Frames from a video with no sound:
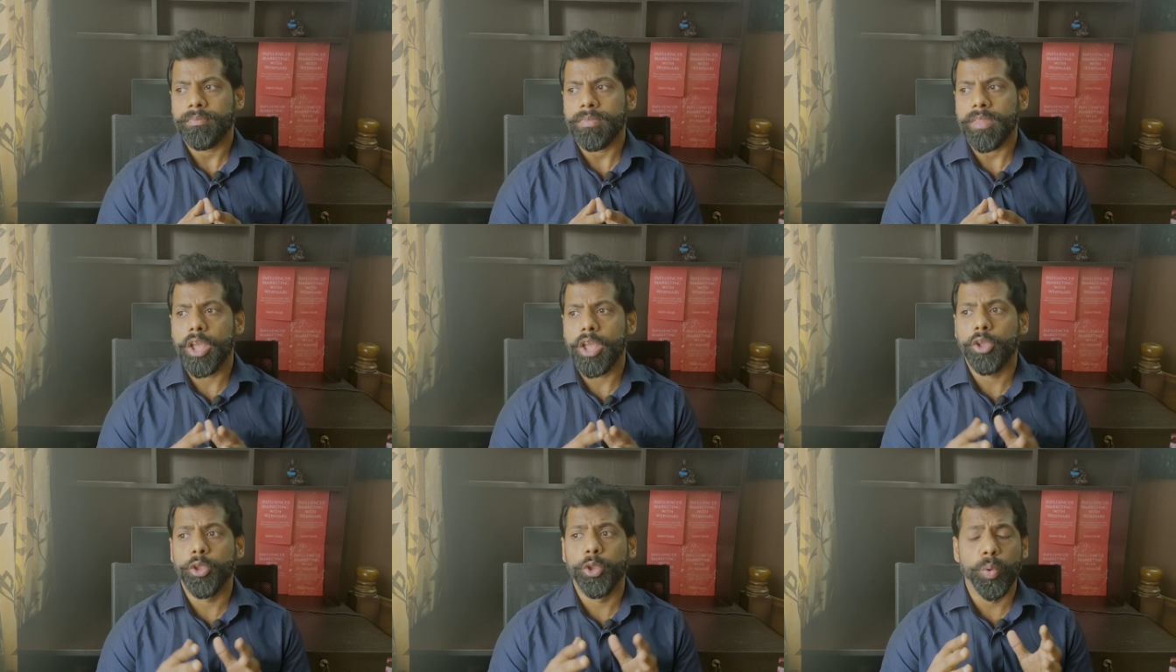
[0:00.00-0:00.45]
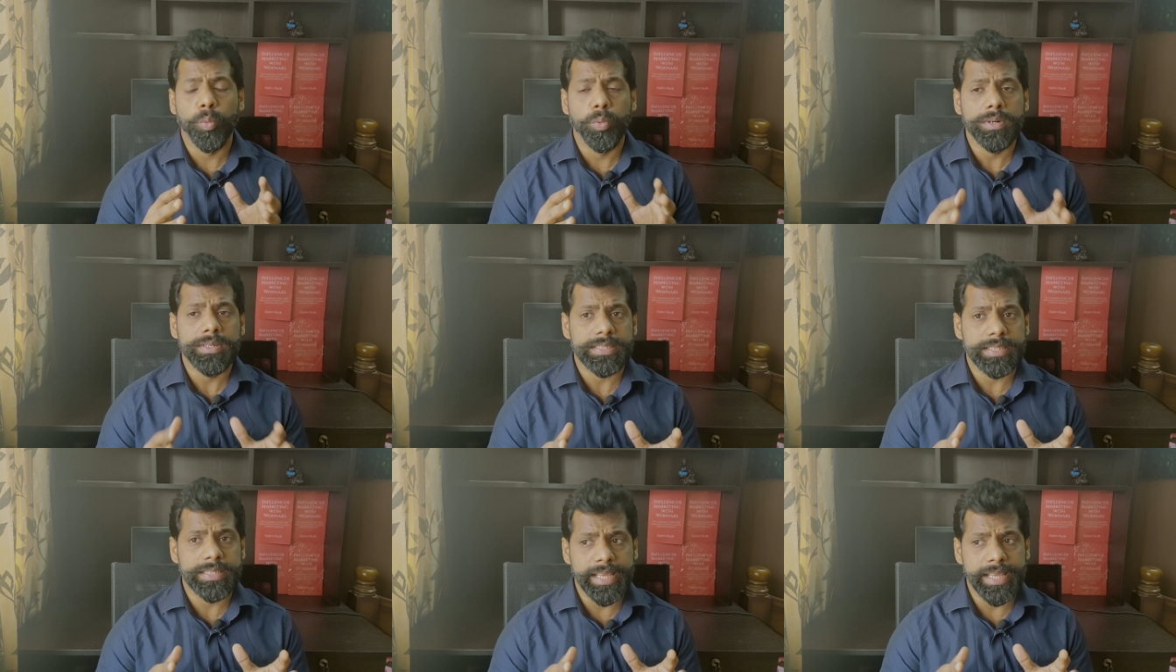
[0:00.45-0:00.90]
You would
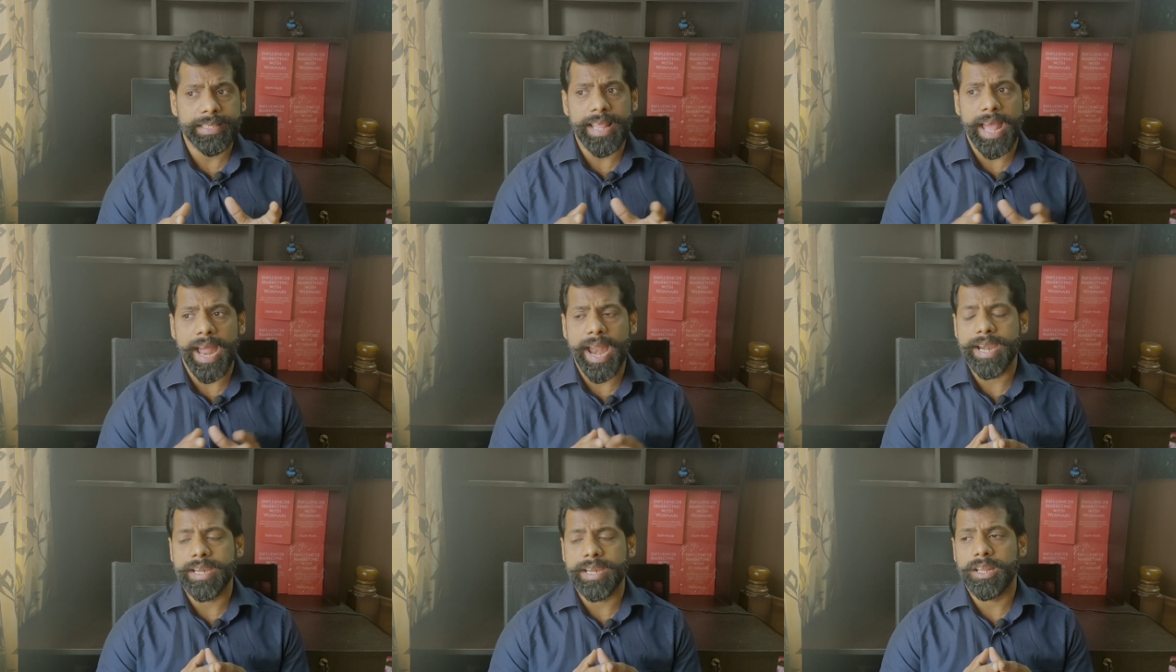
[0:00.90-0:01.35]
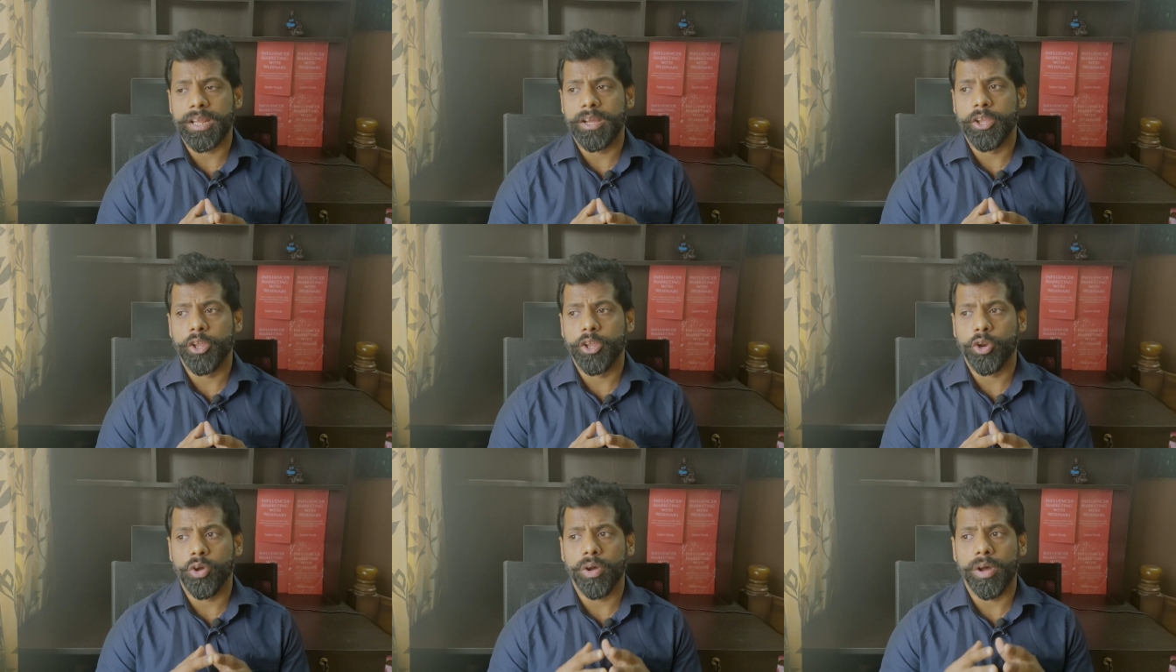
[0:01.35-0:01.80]
see that
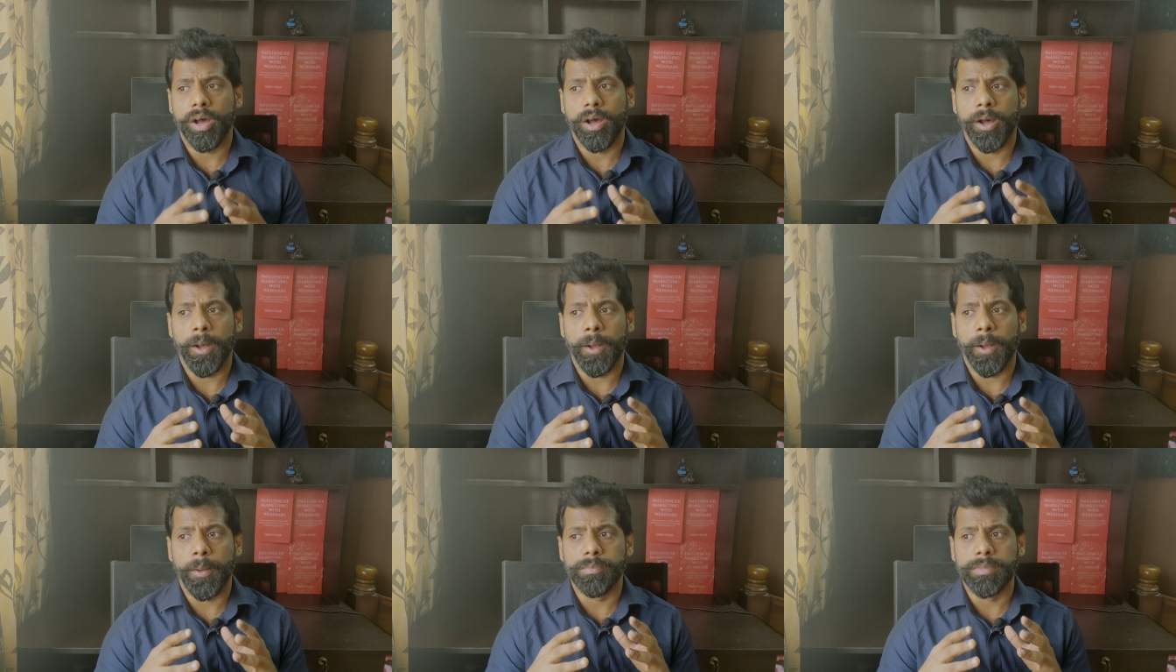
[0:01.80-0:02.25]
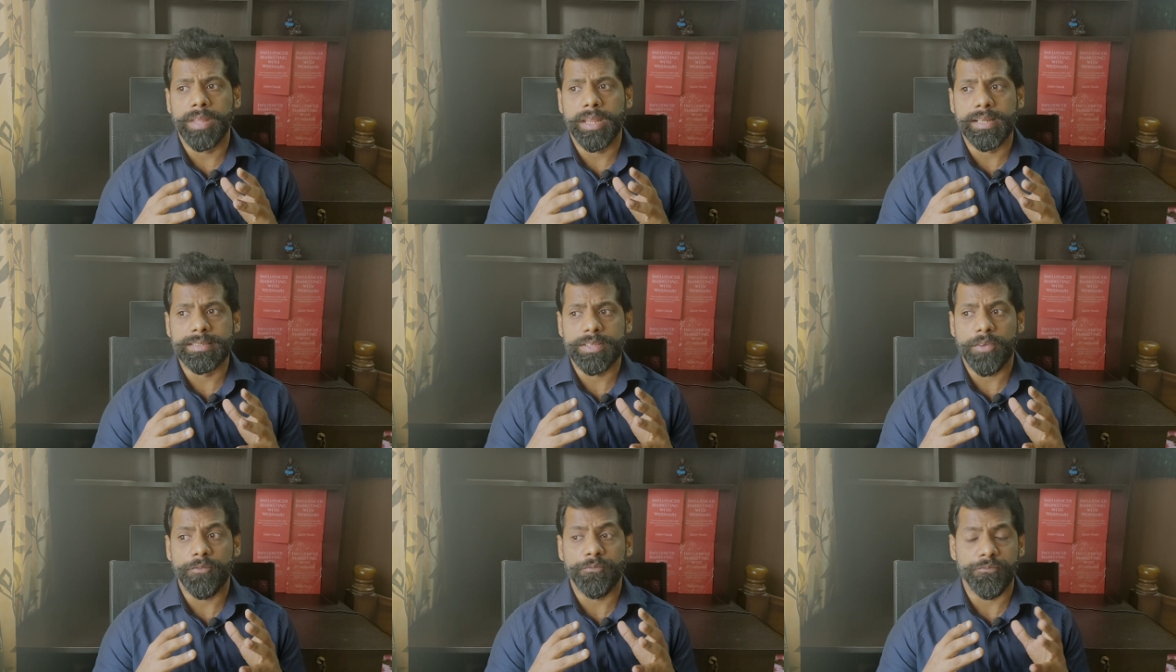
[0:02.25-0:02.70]
there
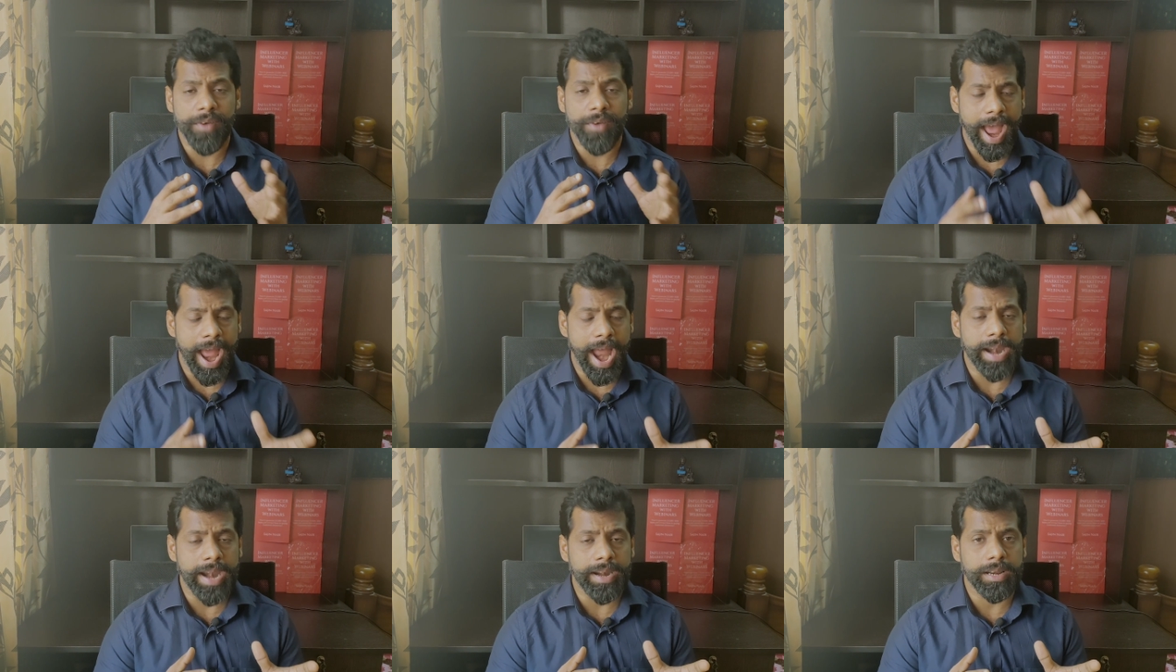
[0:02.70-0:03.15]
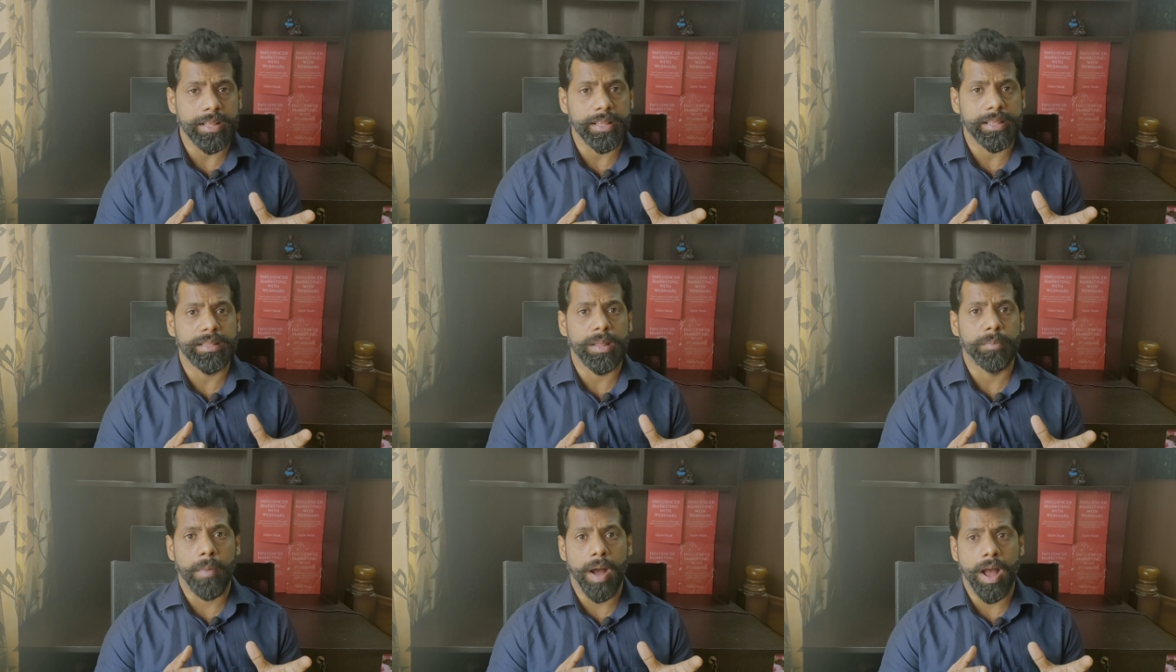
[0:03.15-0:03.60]
is a fad in
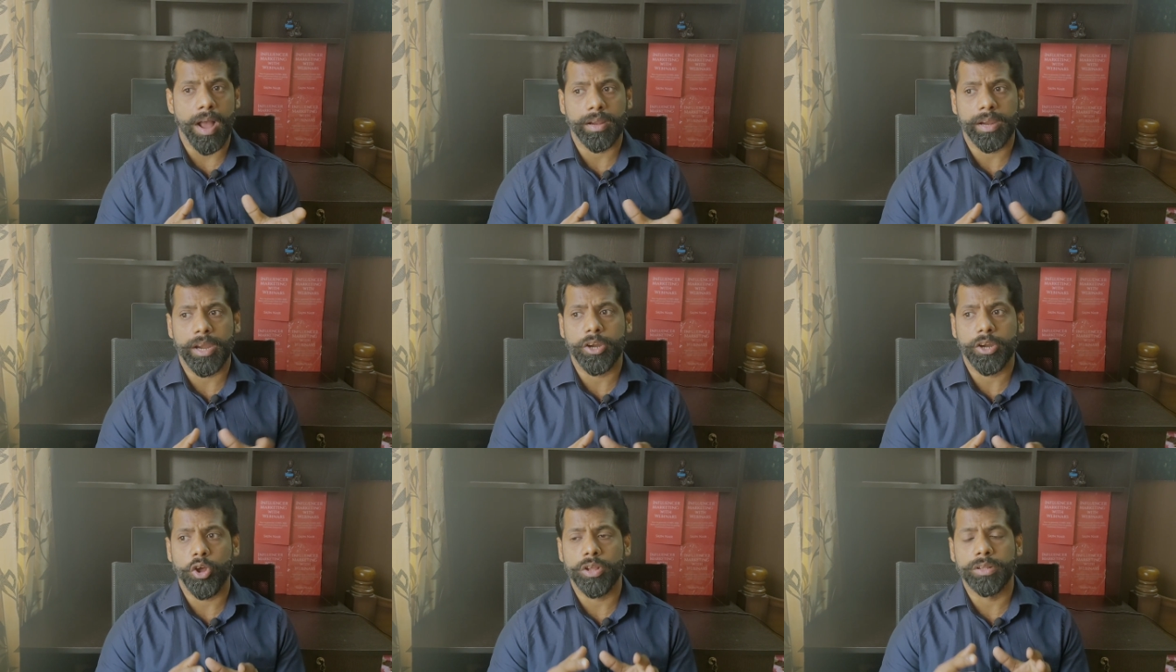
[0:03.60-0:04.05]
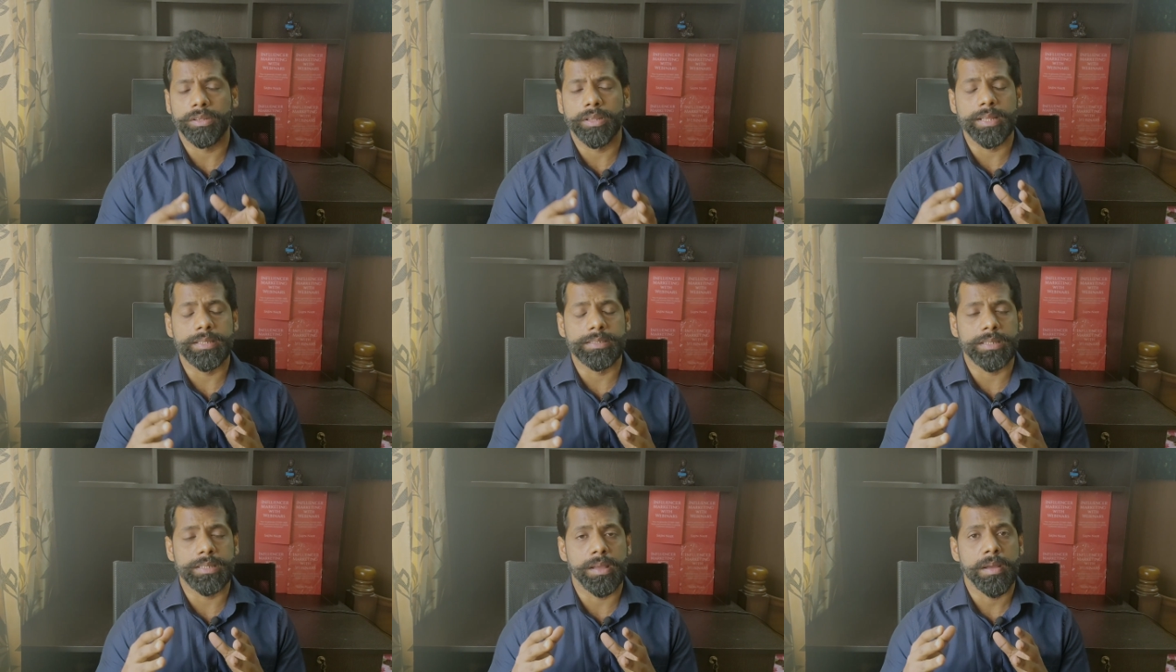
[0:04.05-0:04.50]
the market, or there
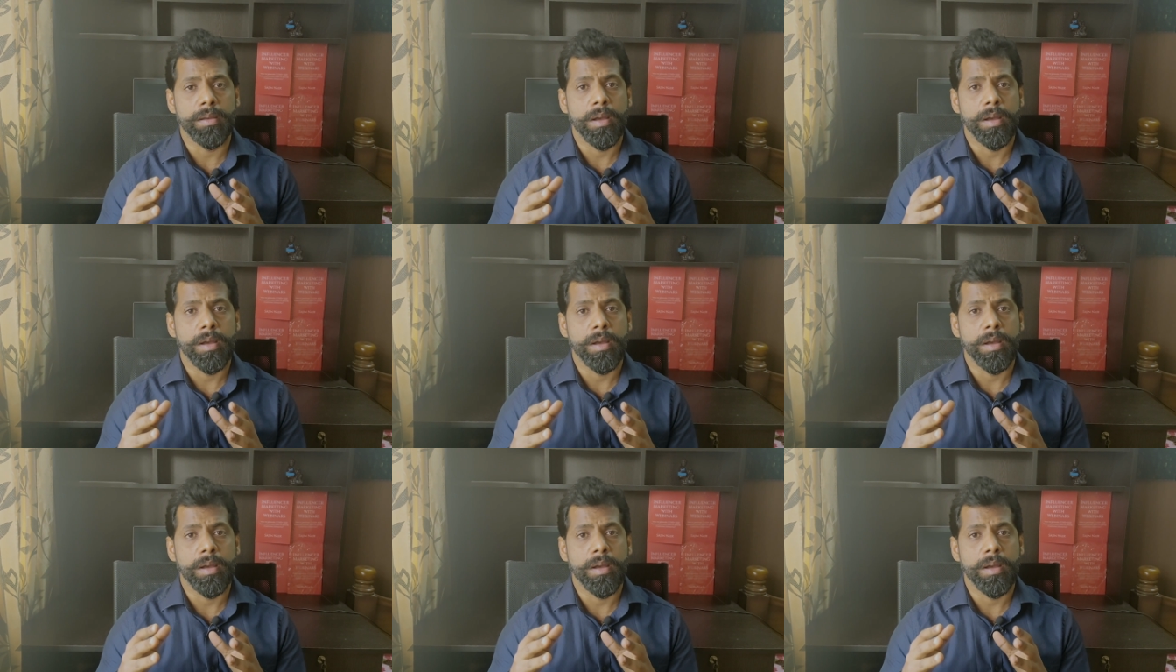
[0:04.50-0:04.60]
is a